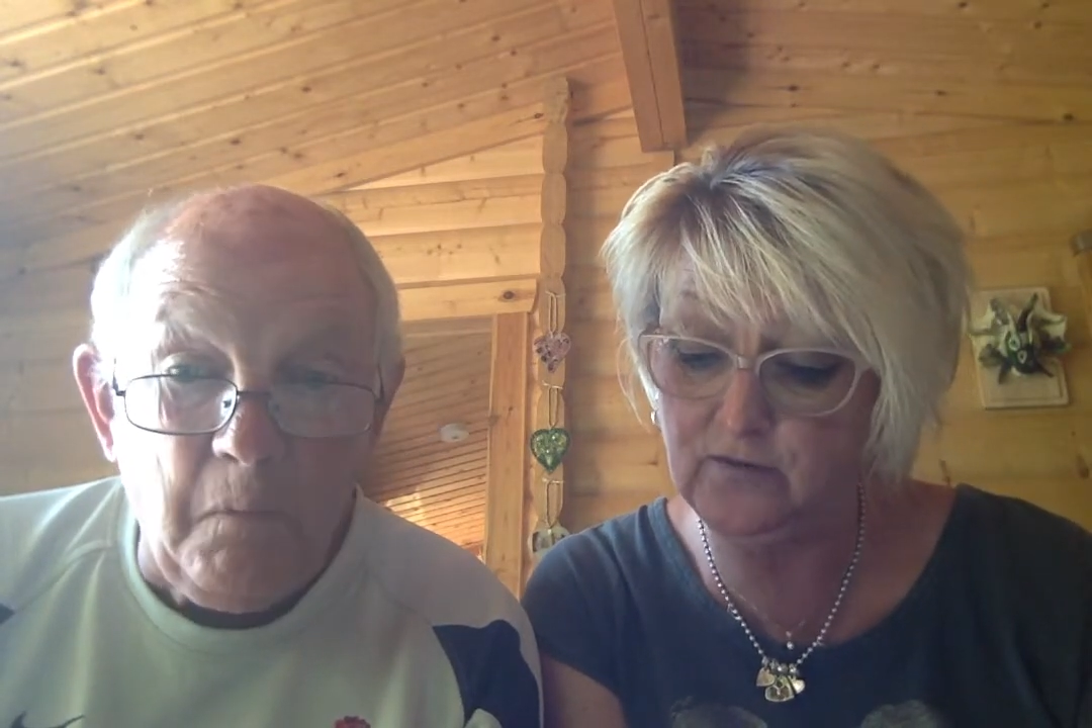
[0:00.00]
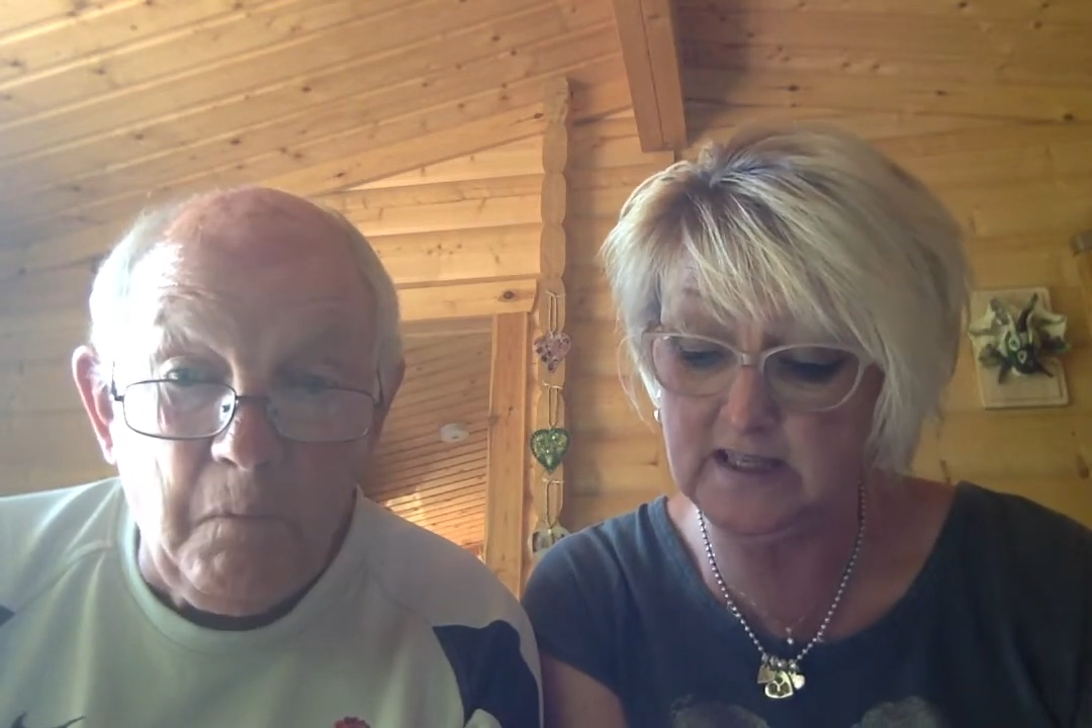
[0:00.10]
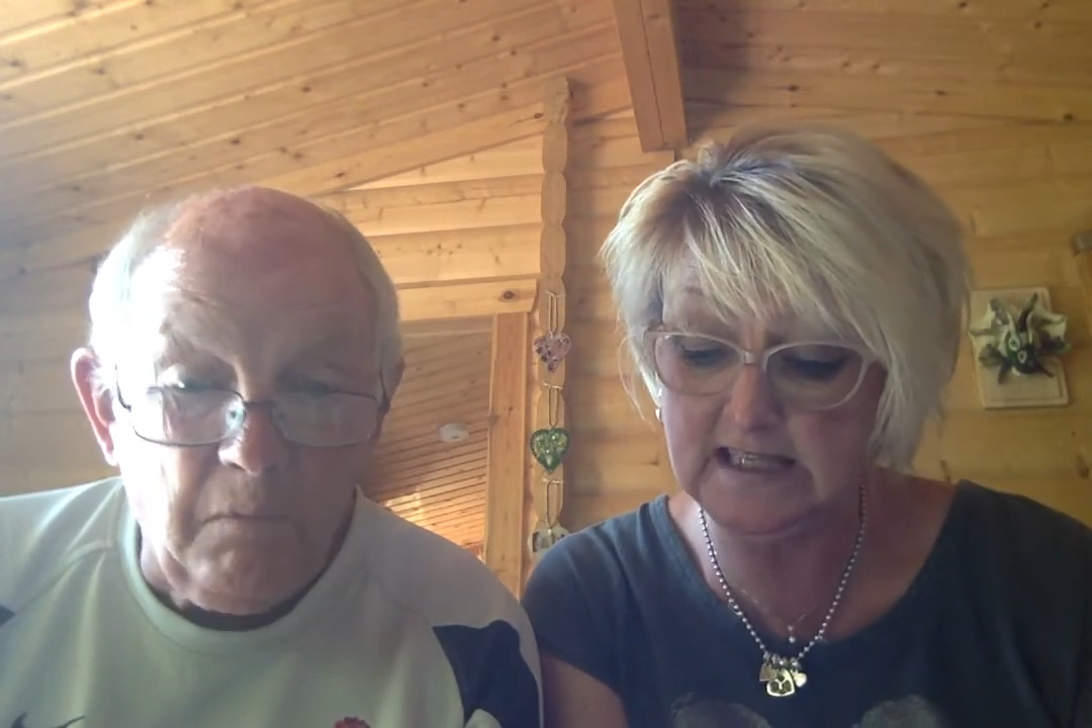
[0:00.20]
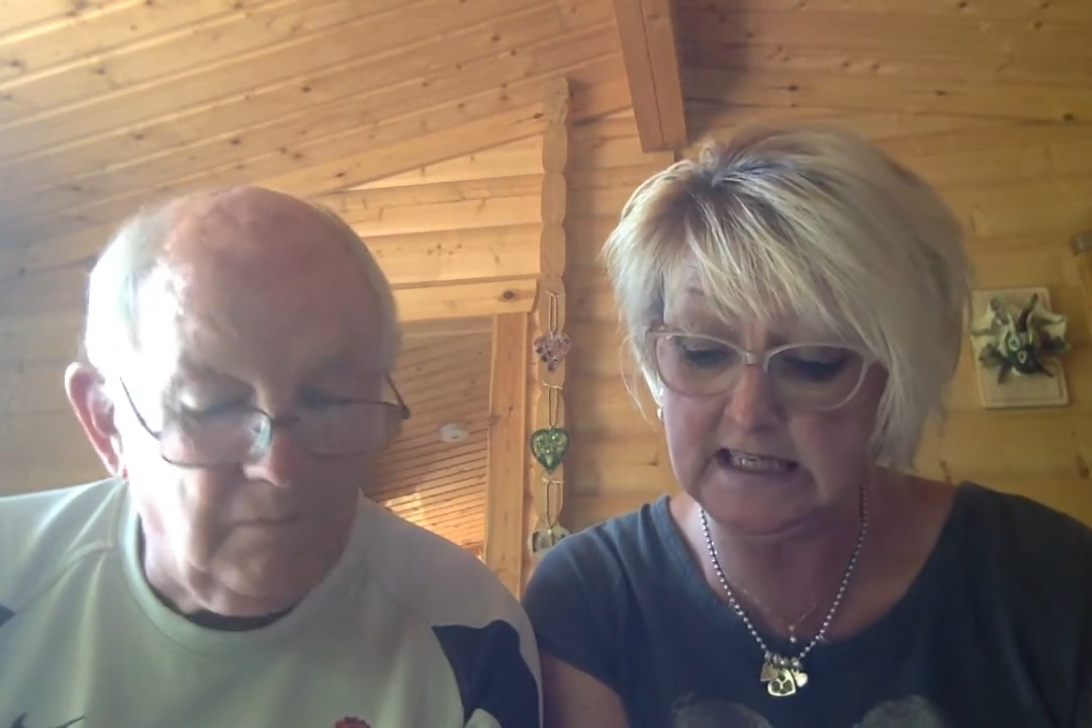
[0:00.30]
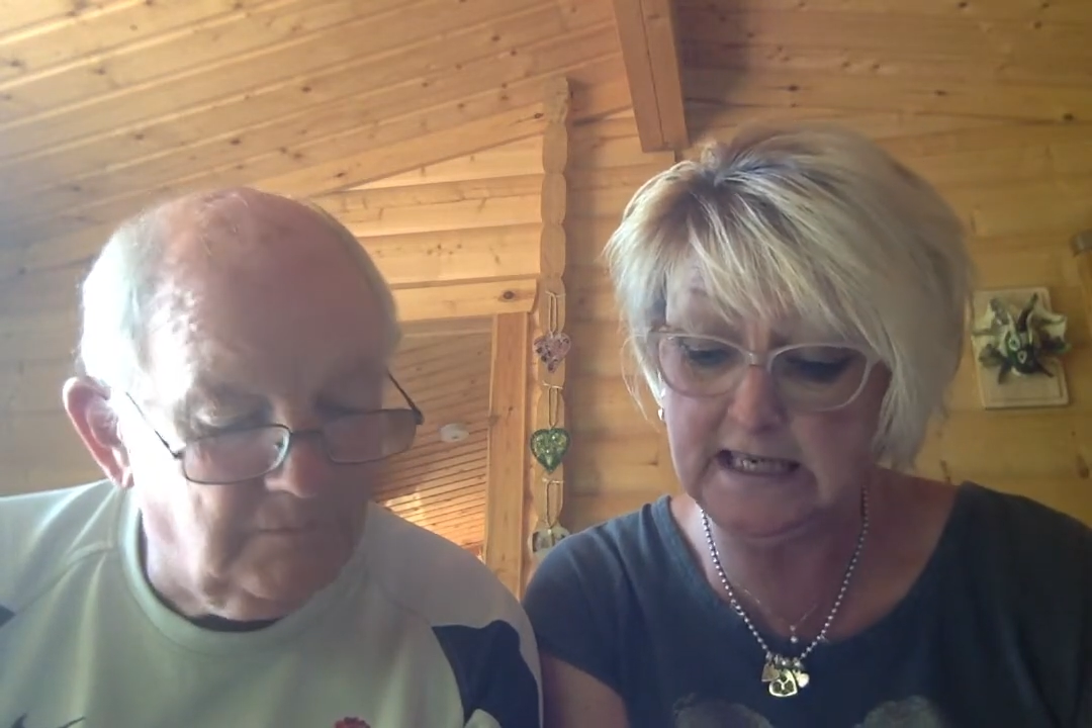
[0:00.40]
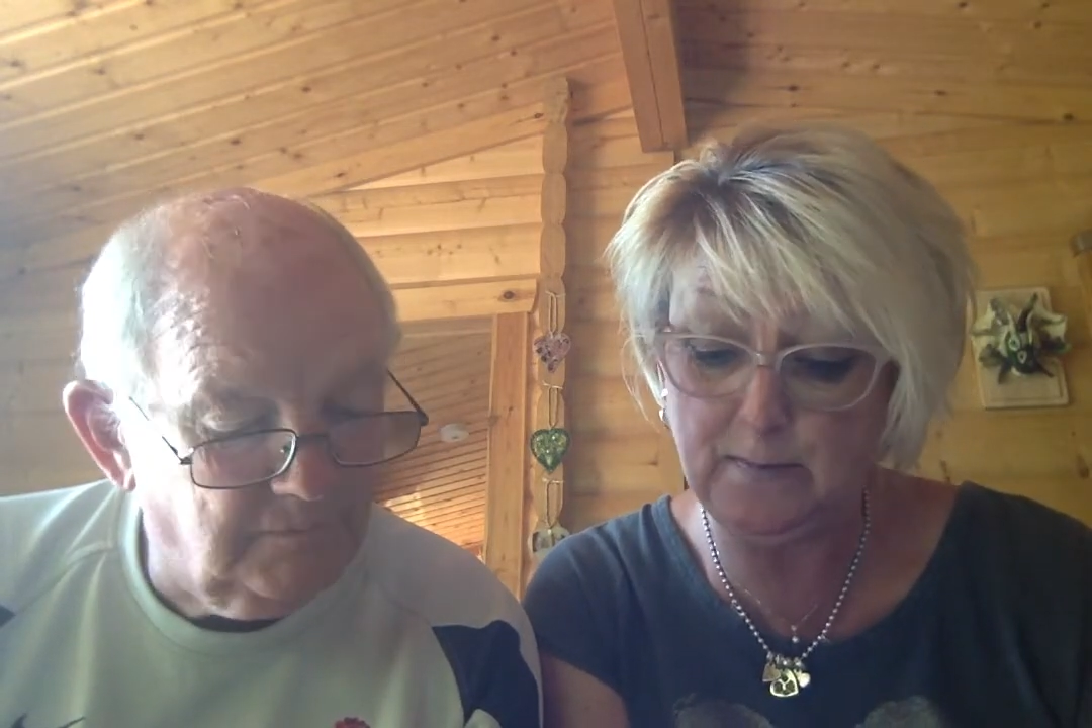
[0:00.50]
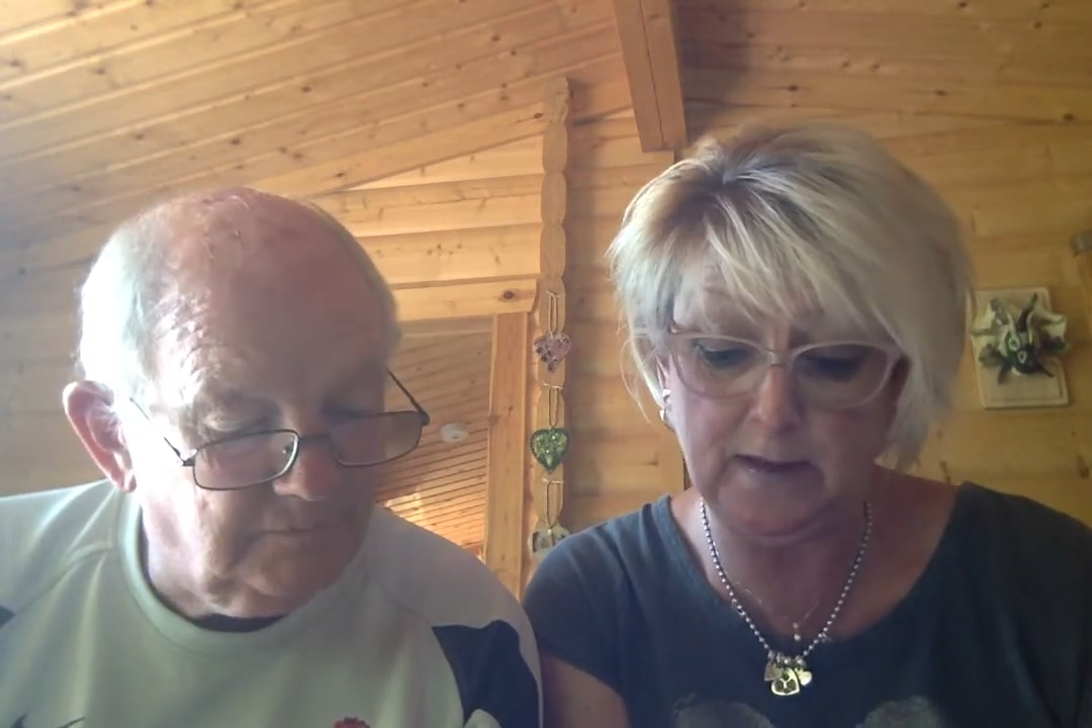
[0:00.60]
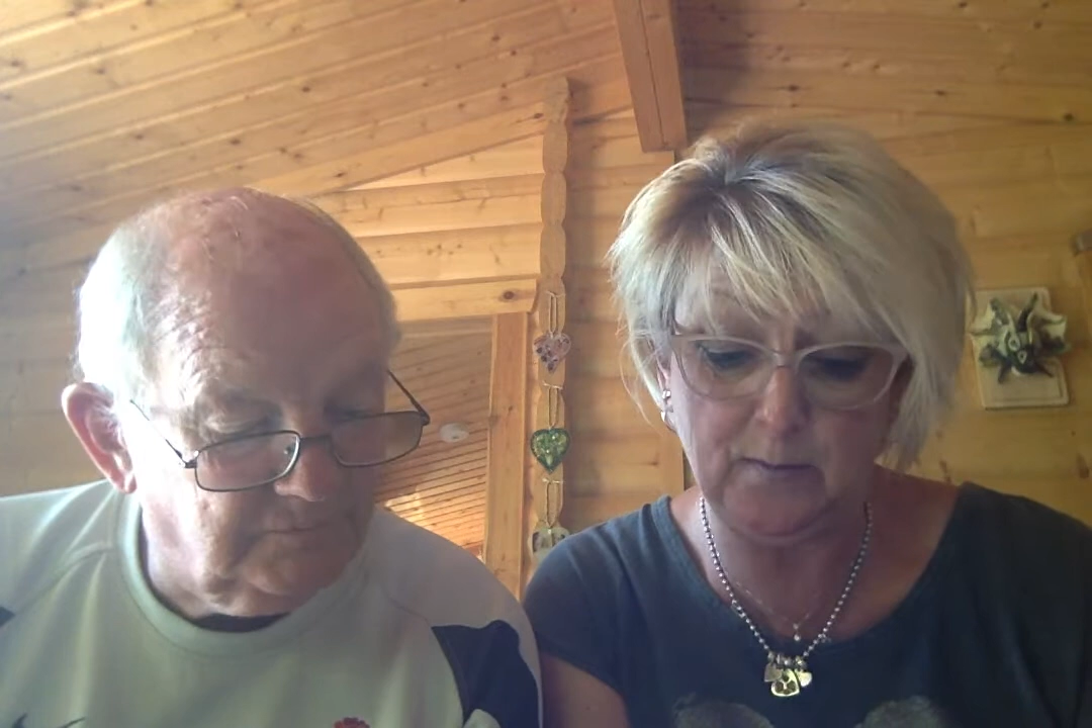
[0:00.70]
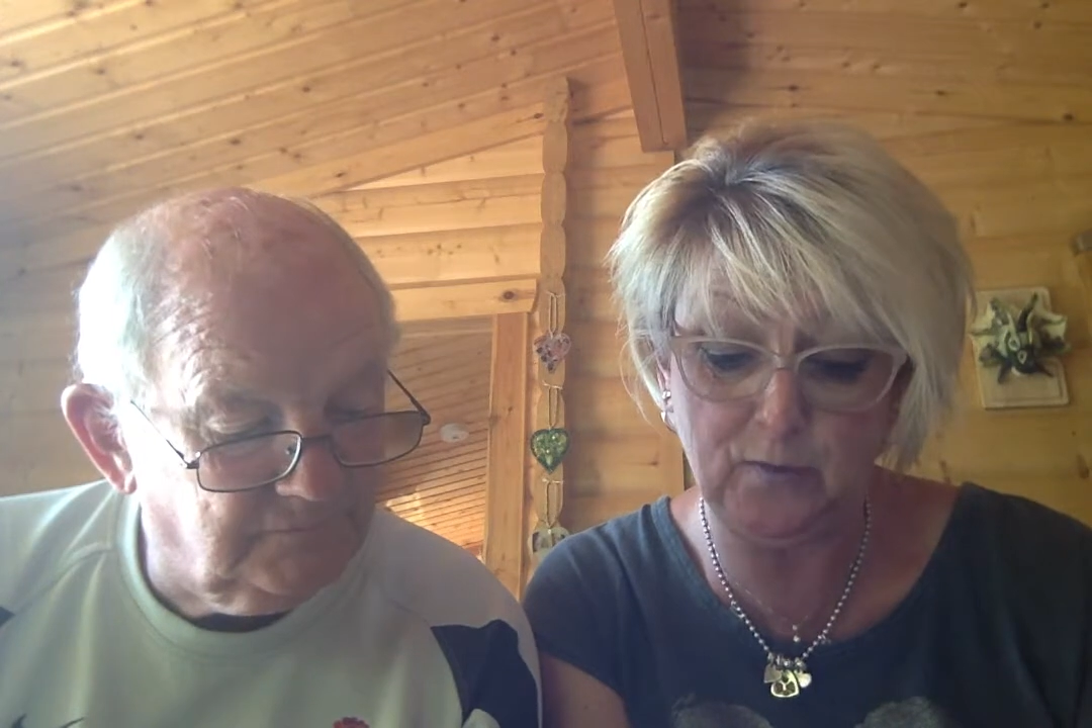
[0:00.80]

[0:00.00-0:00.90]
for the sleeping